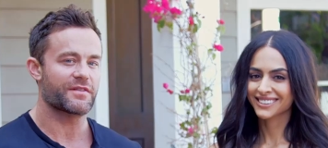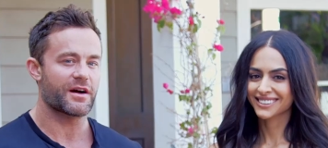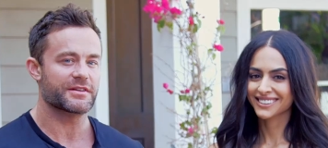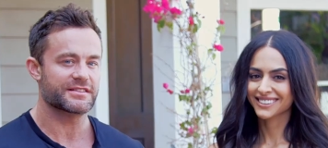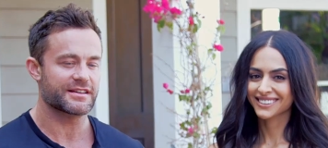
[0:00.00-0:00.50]

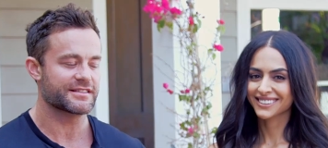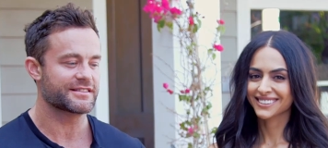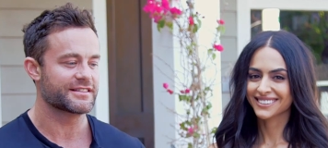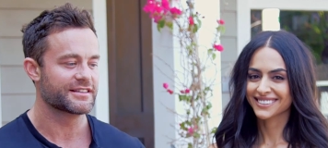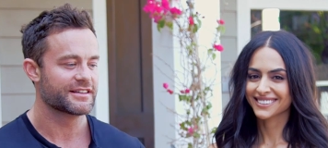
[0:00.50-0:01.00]

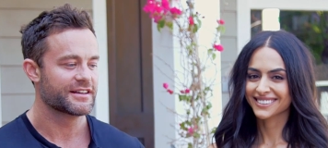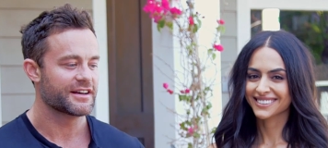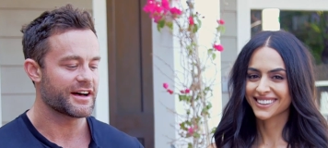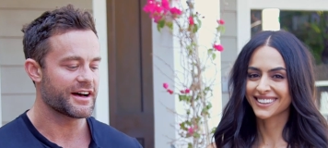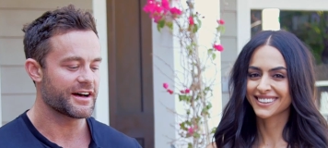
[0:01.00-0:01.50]
Speaker 1: pharmacist.
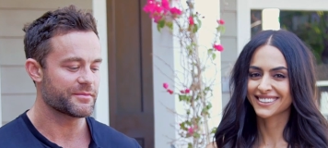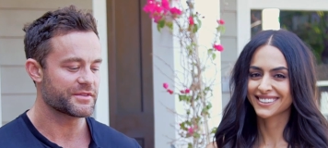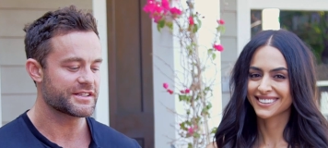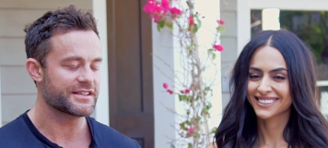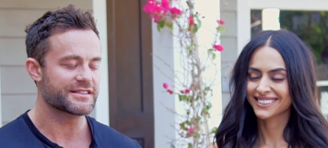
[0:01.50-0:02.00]

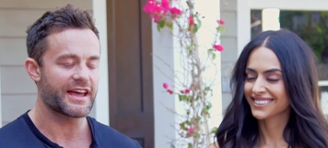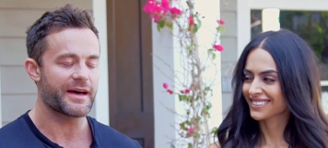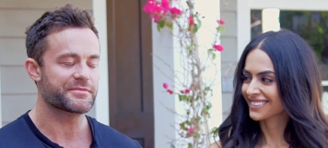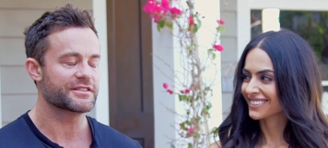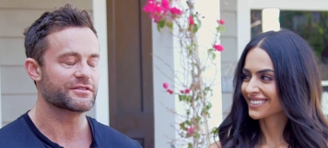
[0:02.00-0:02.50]
Um, she is
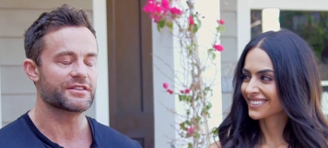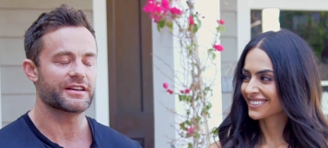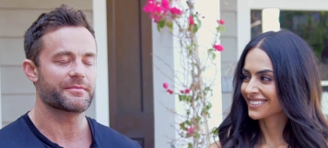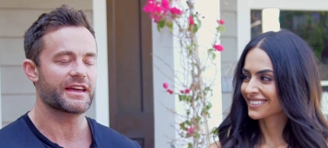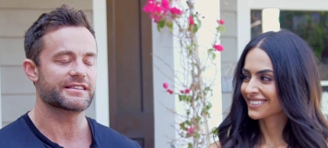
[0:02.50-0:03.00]

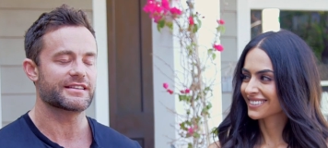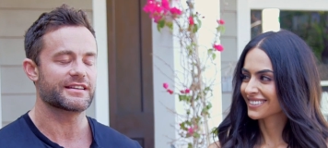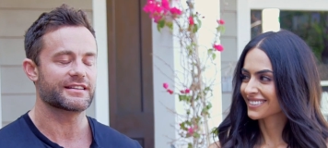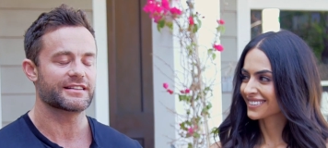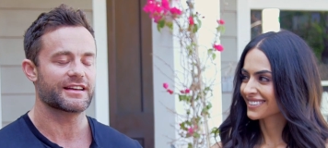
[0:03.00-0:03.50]
absolutely amazing,